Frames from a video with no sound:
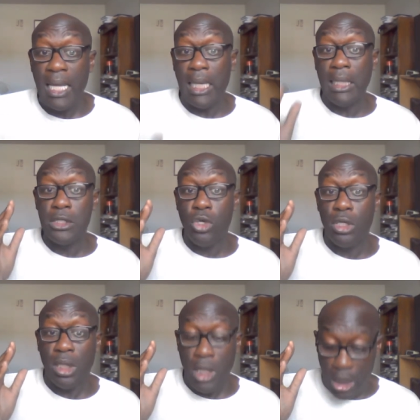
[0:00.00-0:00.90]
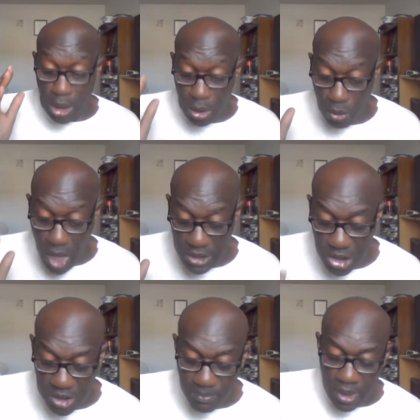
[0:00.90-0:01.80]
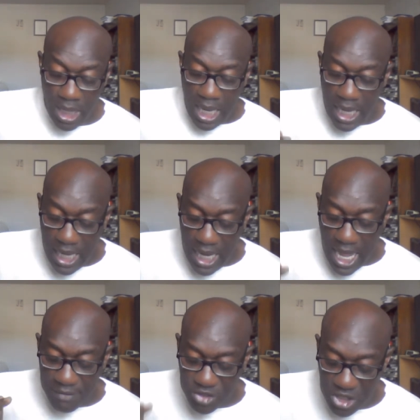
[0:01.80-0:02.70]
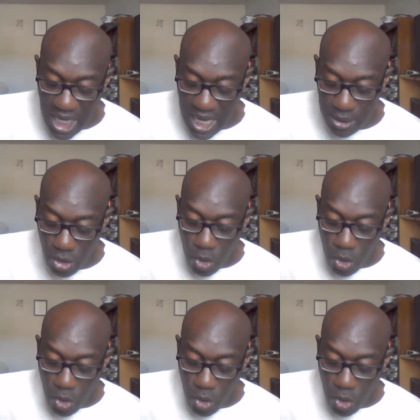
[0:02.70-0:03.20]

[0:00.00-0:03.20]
And he's going to, and, and watch this. He hath said,